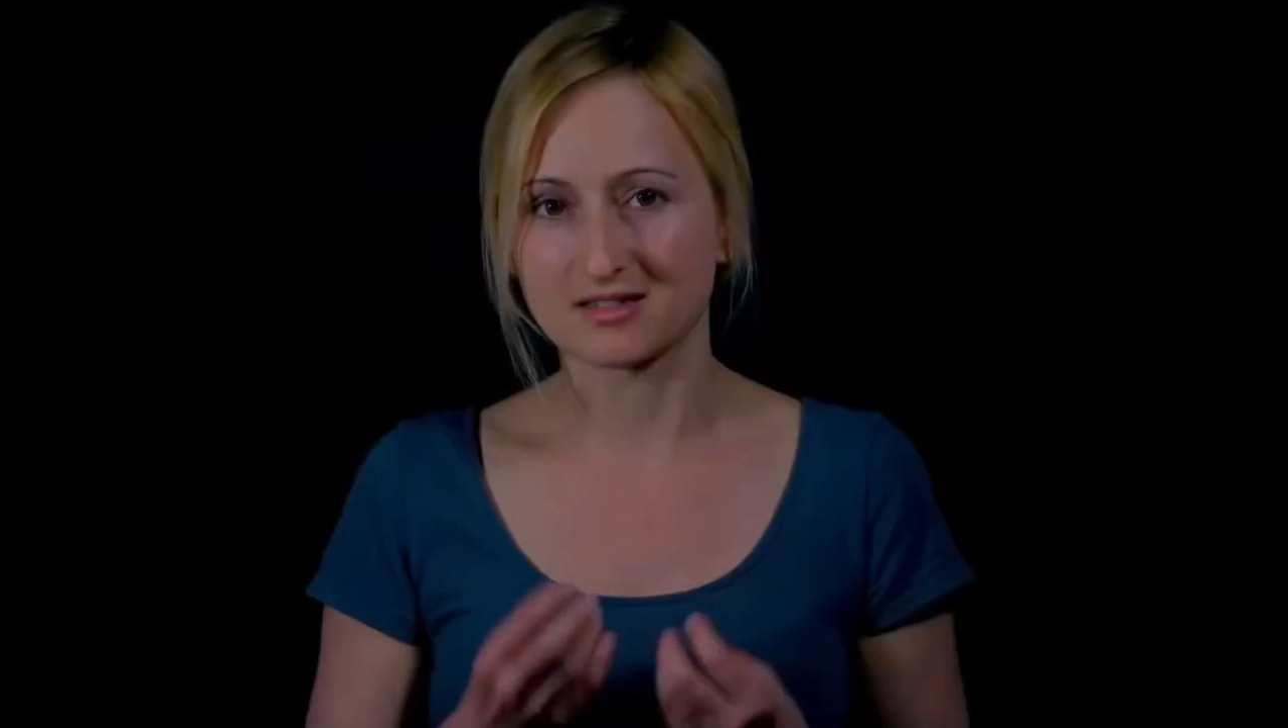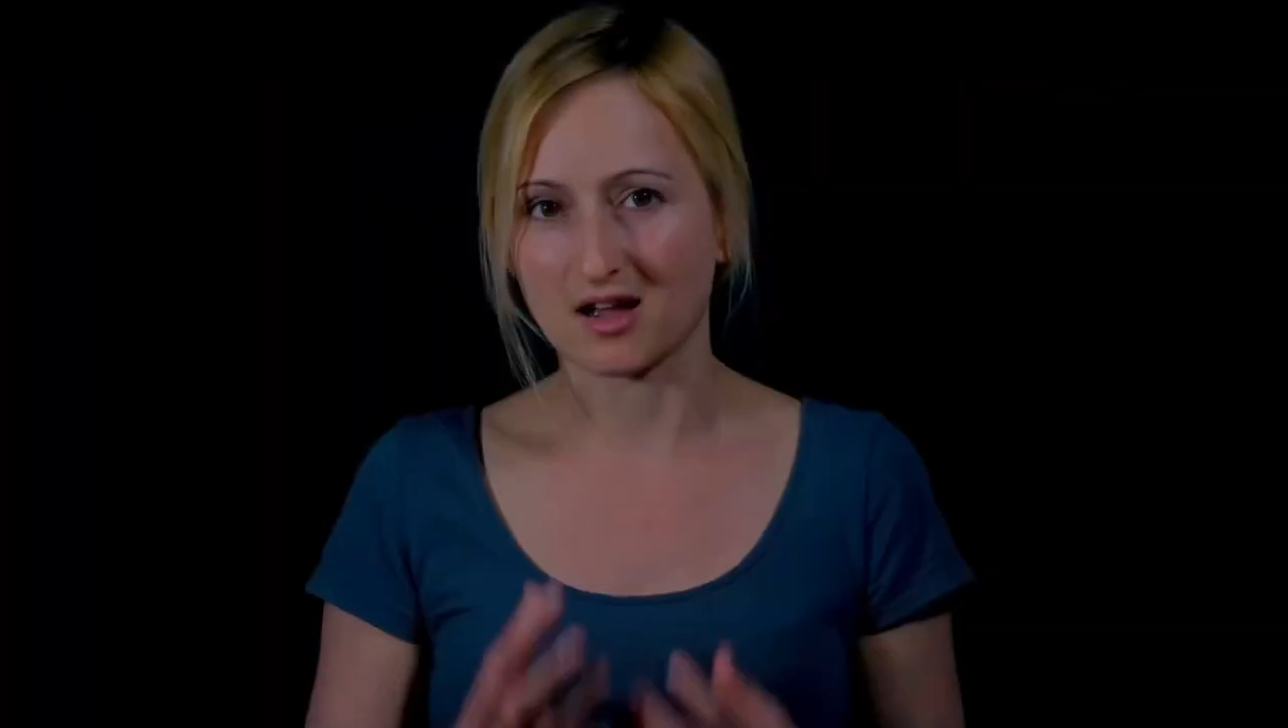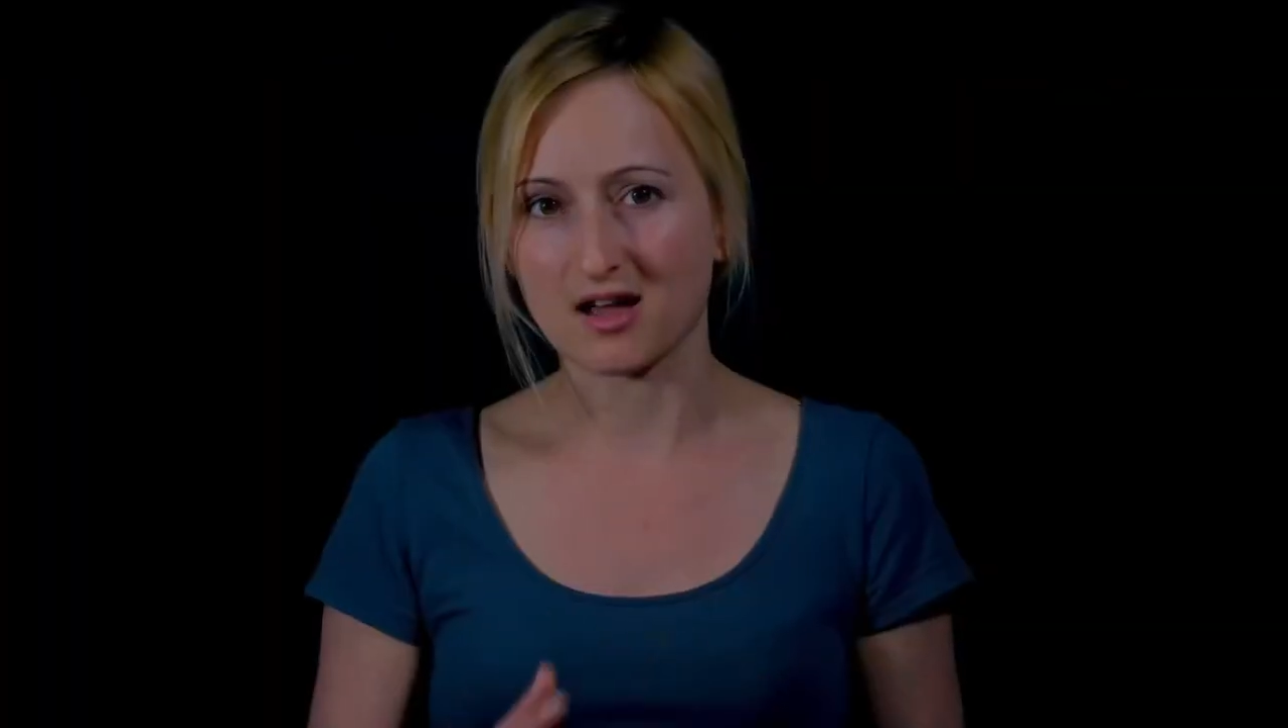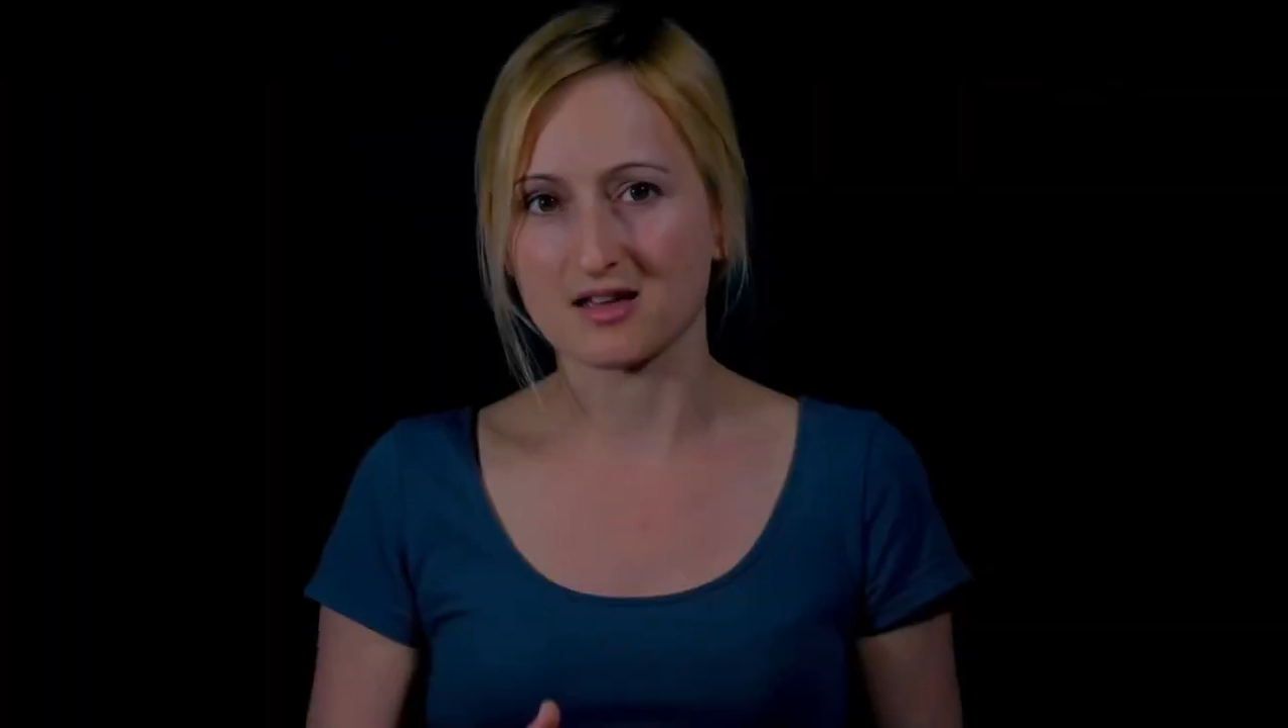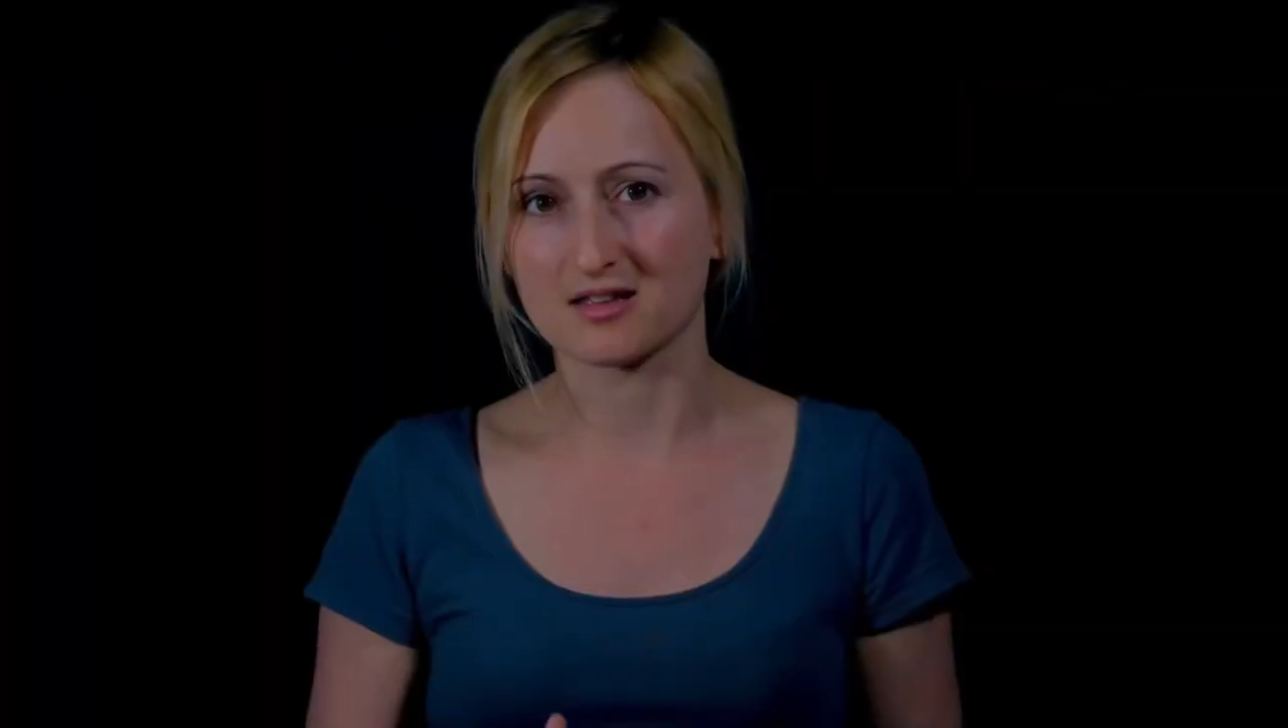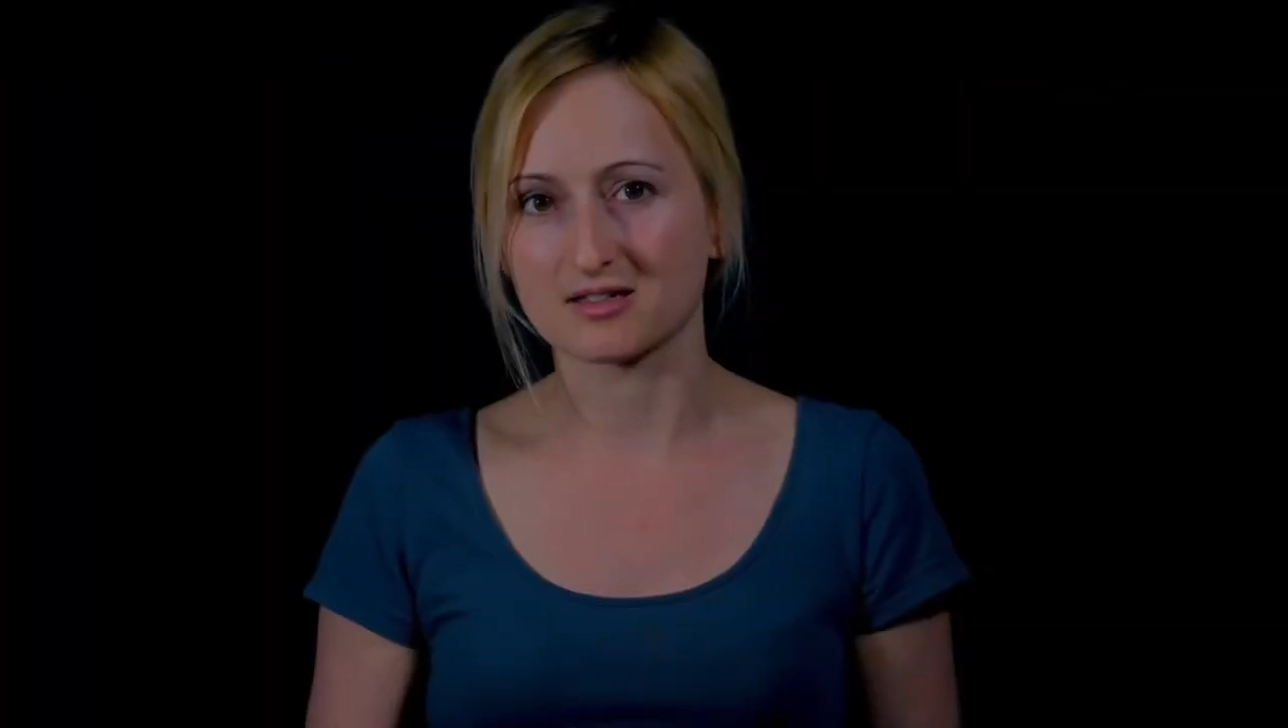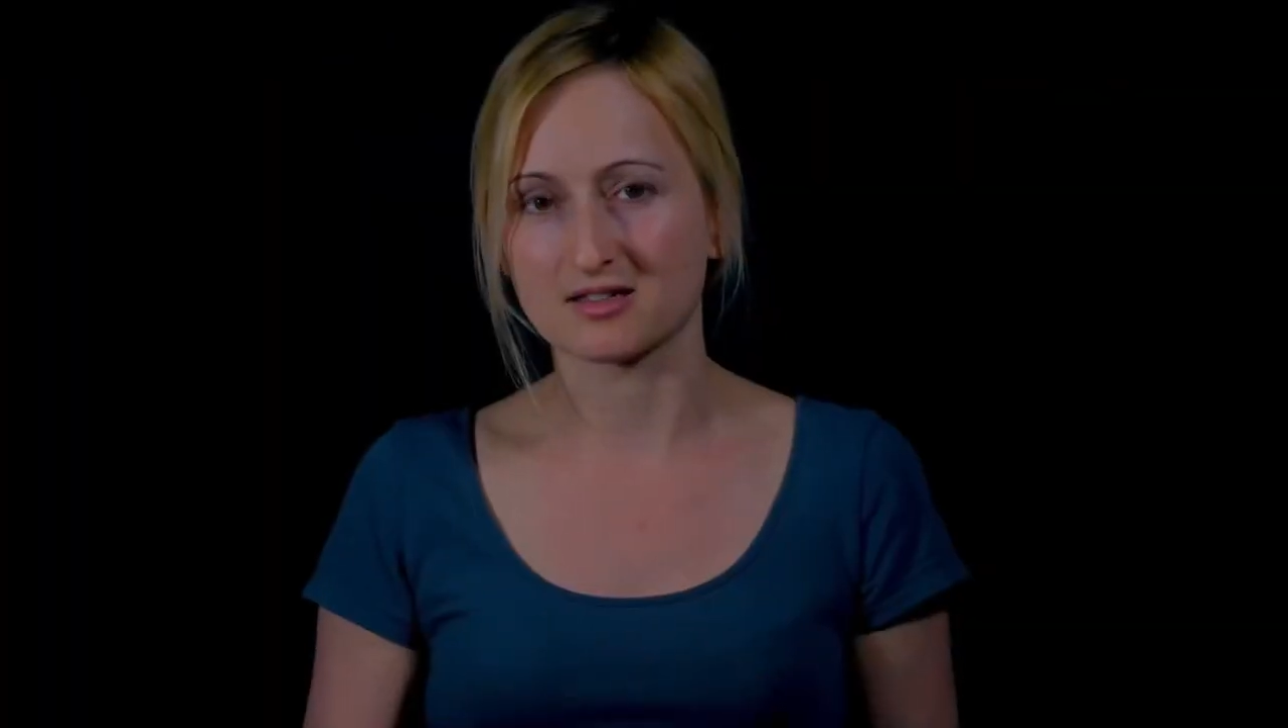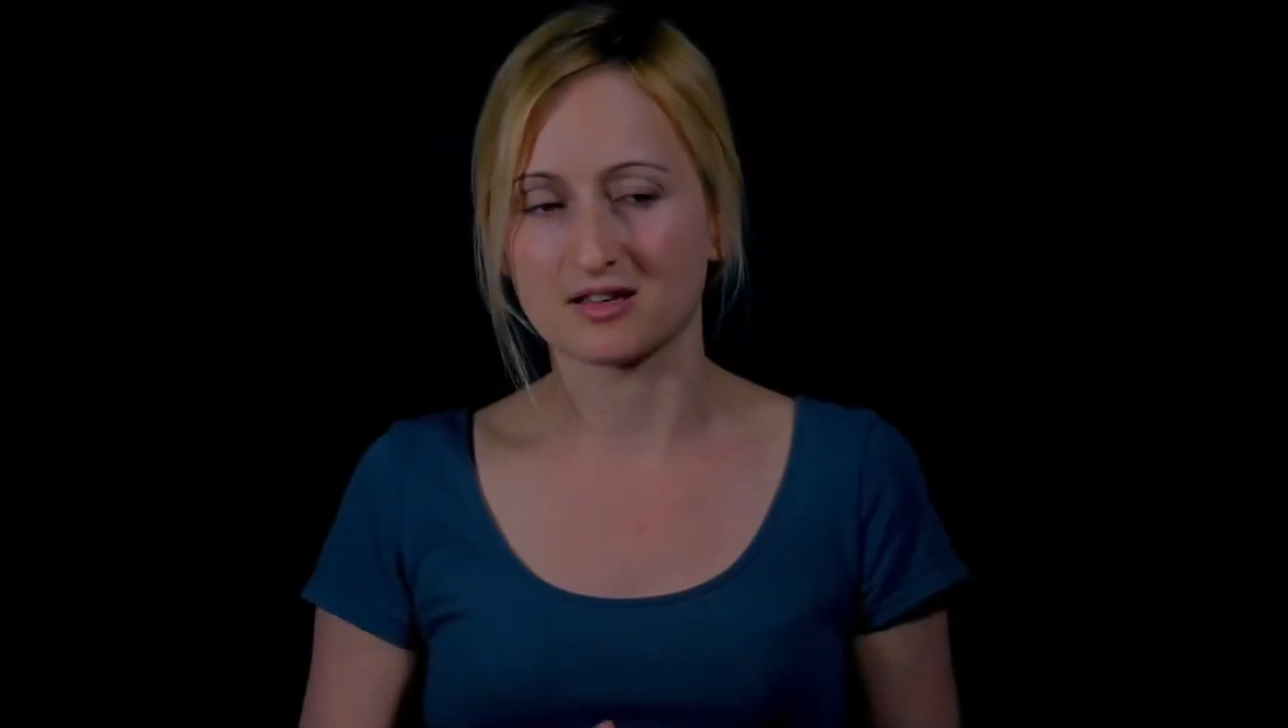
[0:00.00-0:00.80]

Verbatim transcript: science,